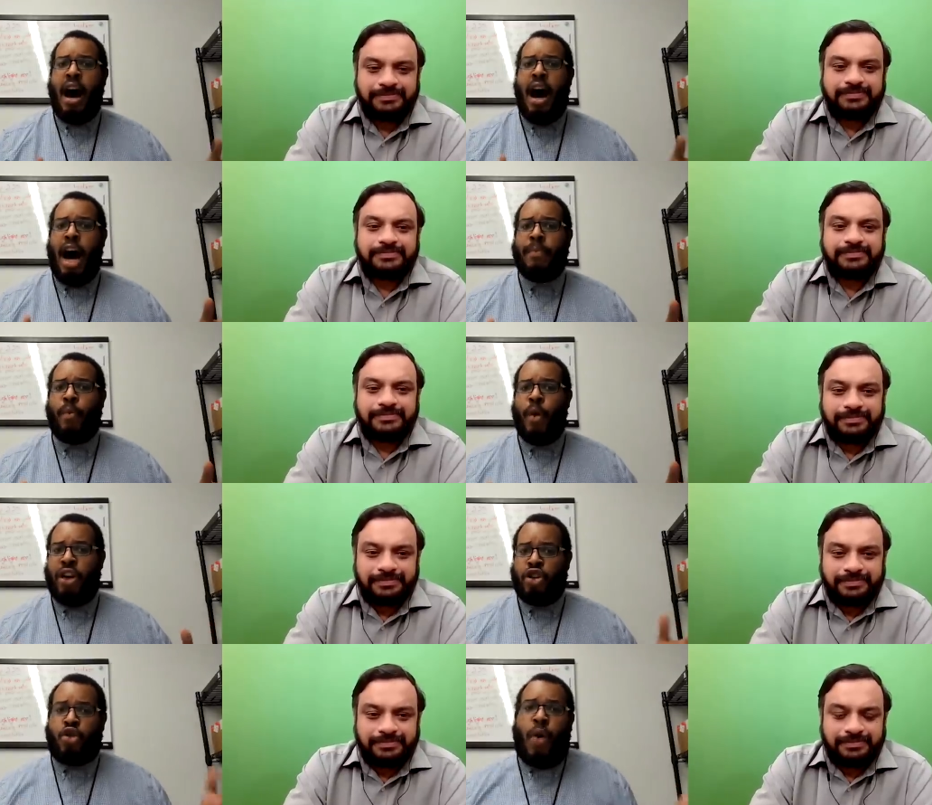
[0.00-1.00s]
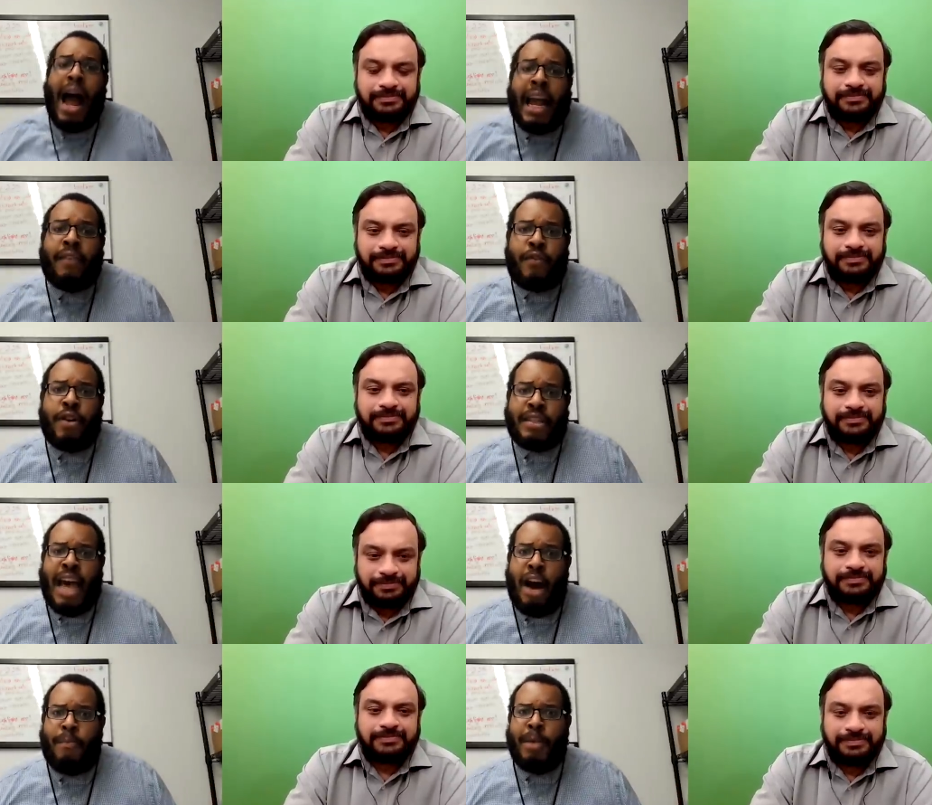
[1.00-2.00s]
Speaker 1: um, where they're trying for to
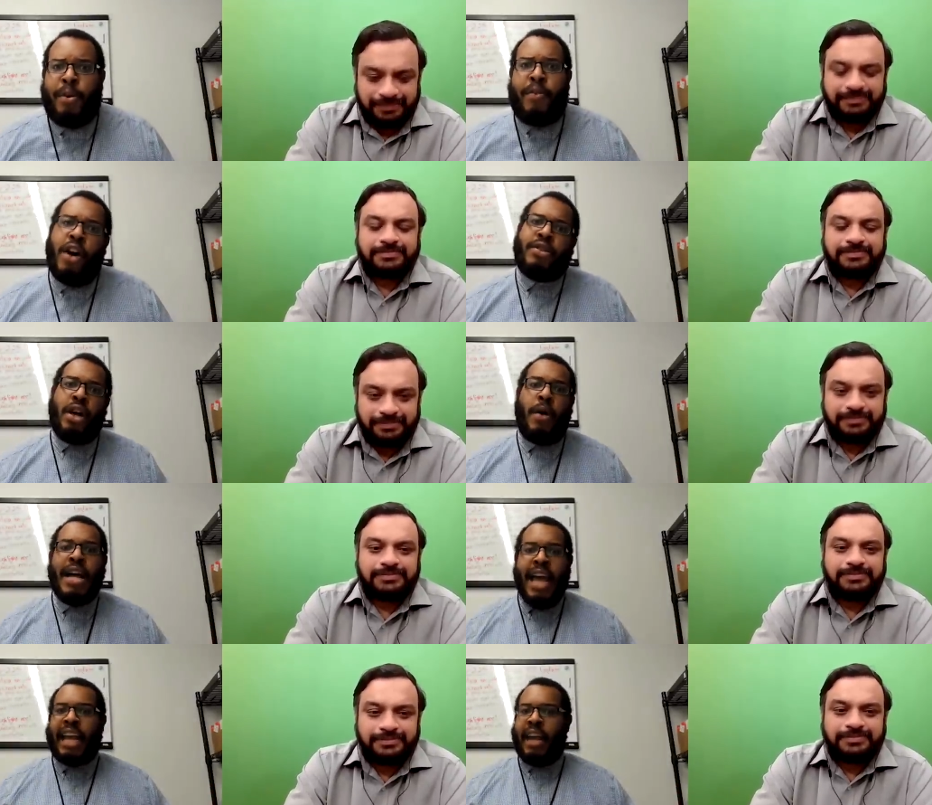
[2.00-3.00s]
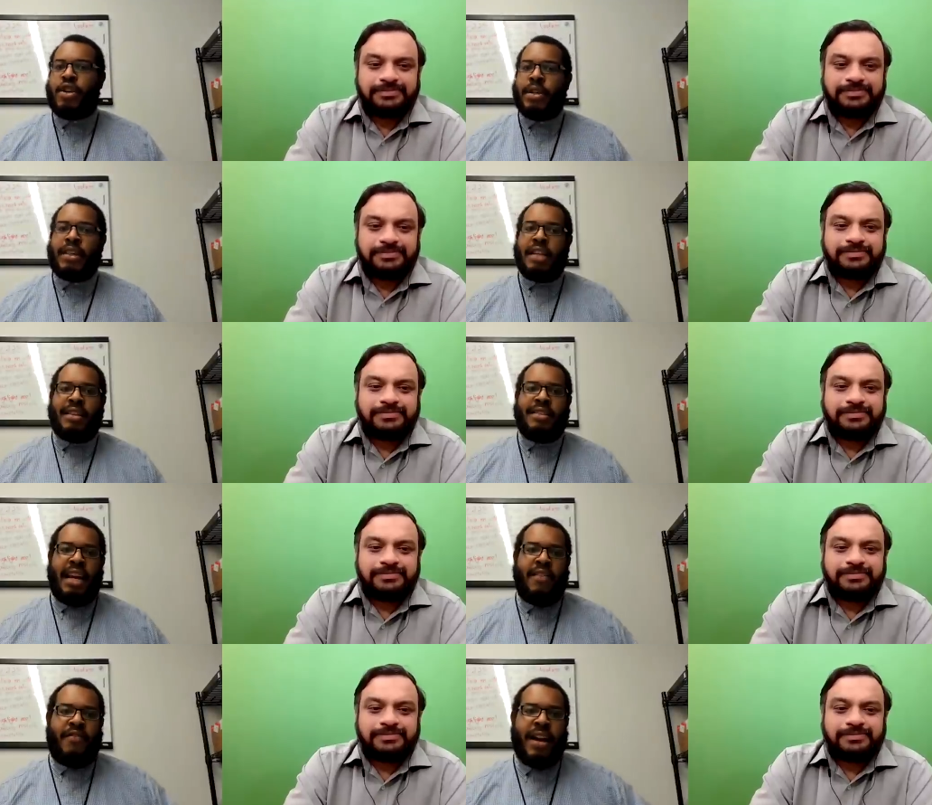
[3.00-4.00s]
help people vote. So it gives you a sense of the state
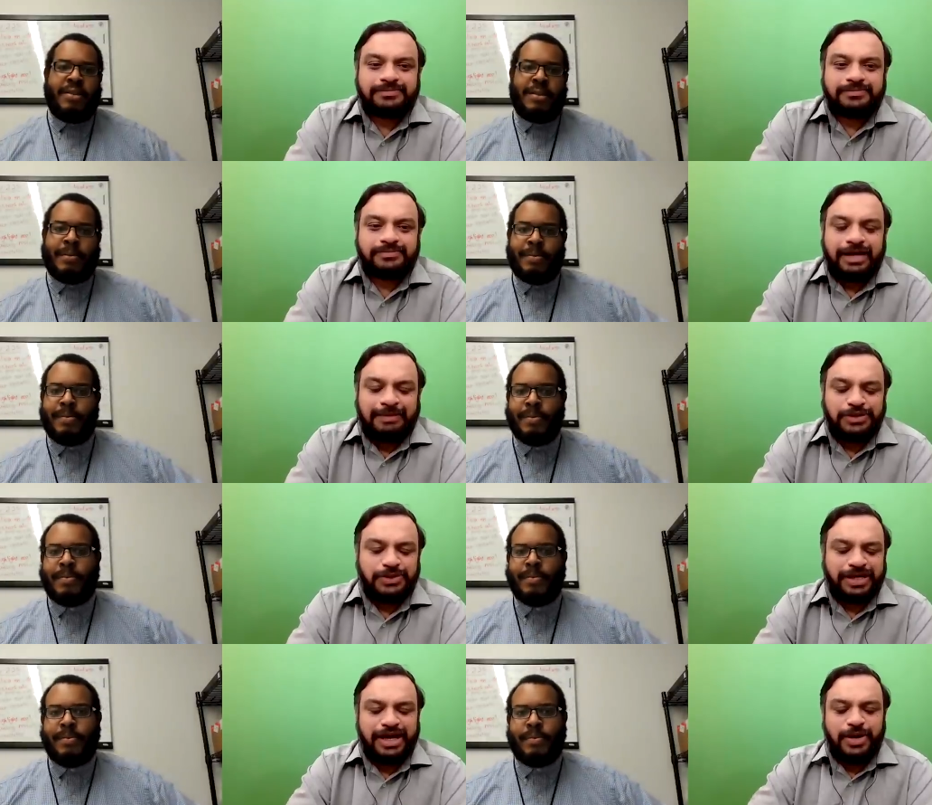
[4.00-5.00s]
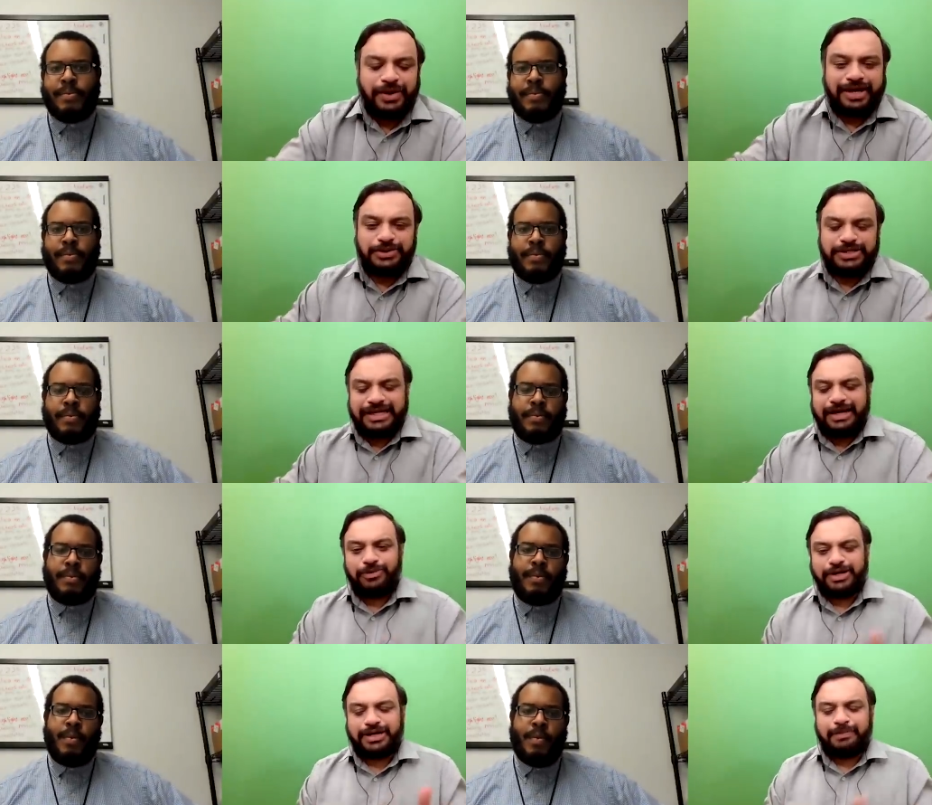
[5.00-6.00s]
of affairs. Absolutely. Right, Eugene, and
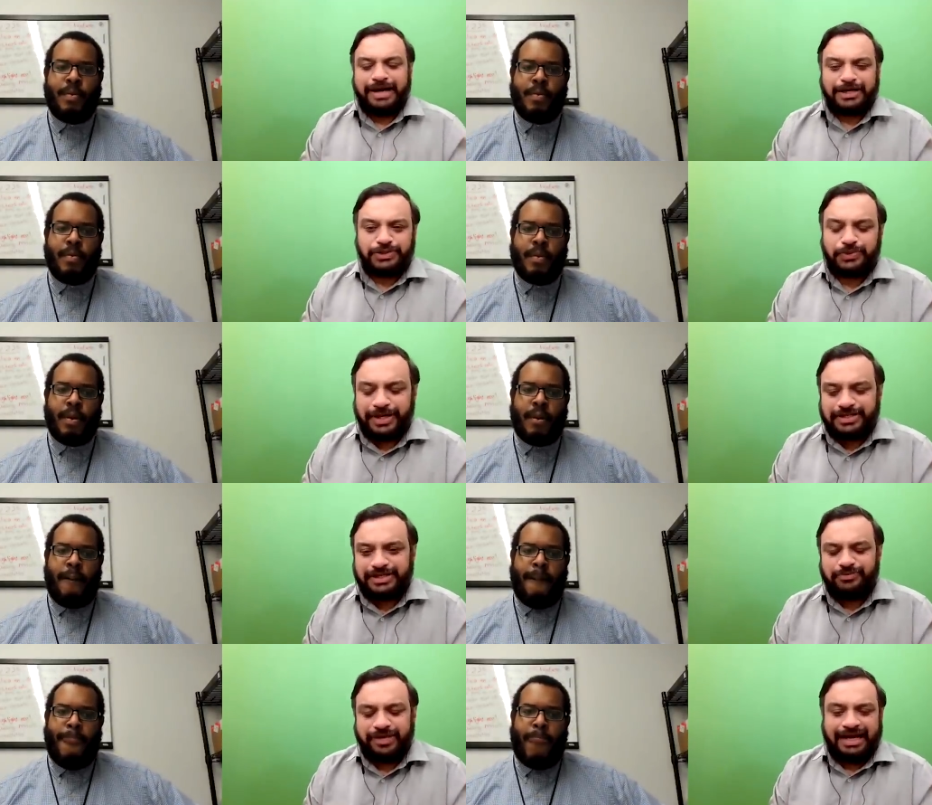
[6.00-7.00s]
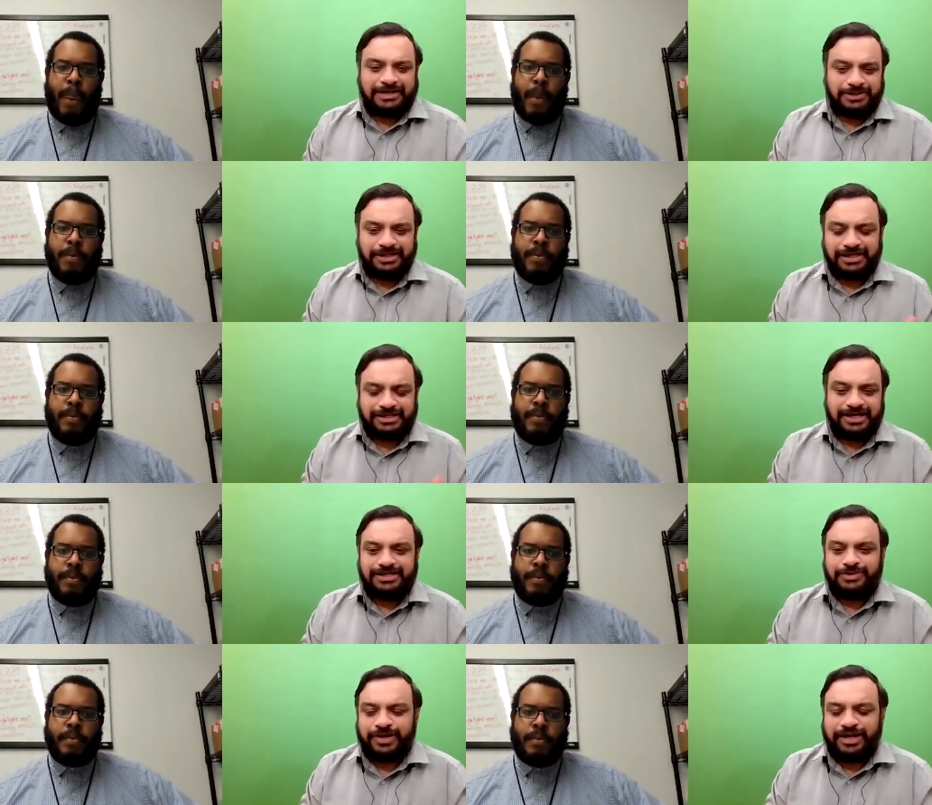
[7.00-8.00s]
I want
Speaker 2: to come back to a question we had actually
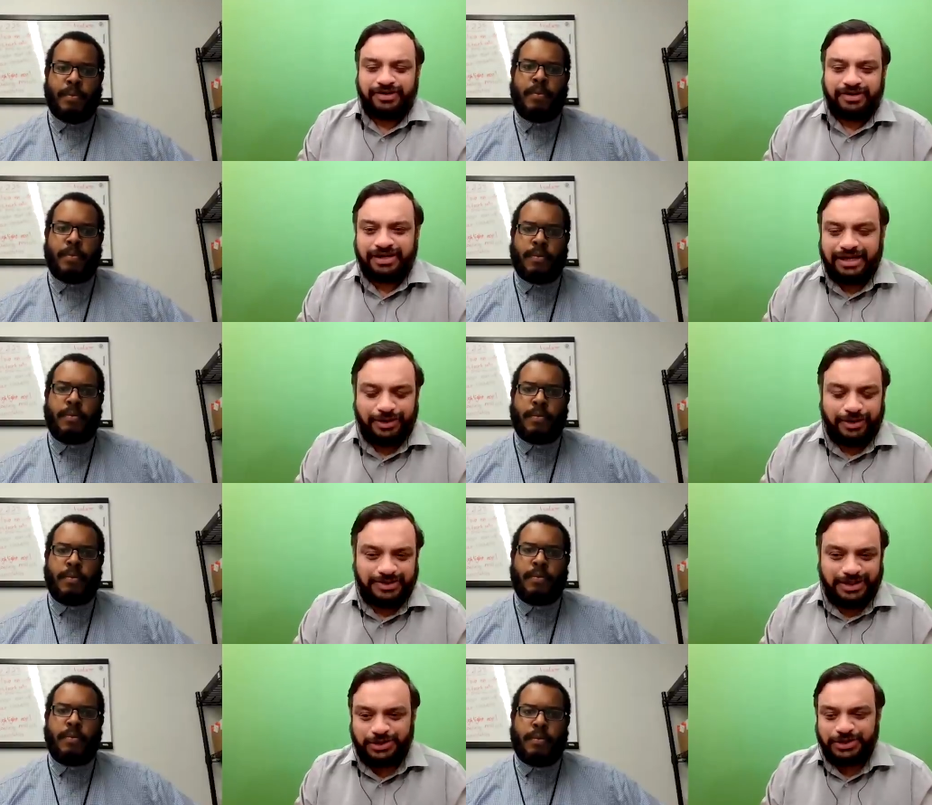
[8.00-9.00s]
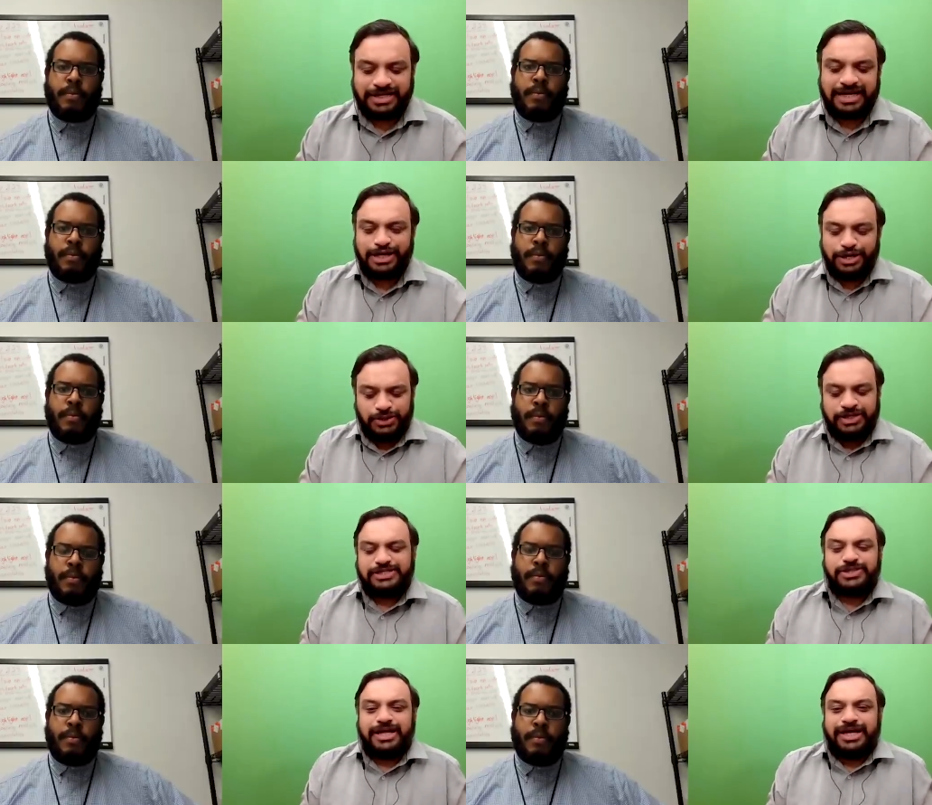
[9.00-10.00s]
discussed in one of our earlier conversations. So
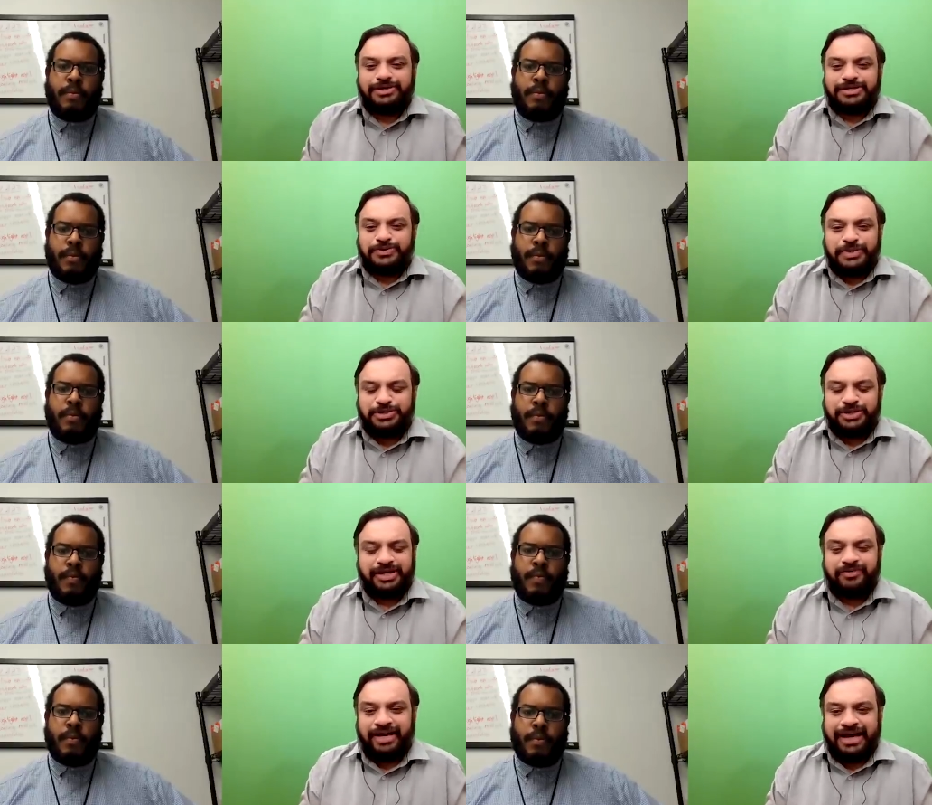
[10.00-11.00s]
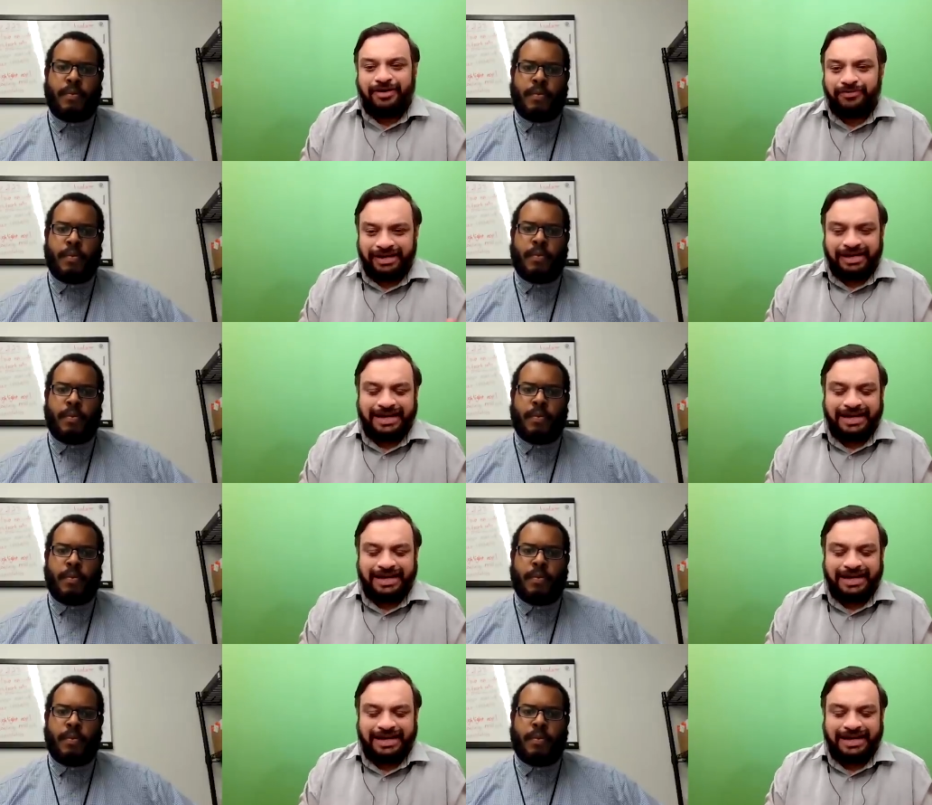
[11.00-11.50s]
just to lay out the situation here, we have an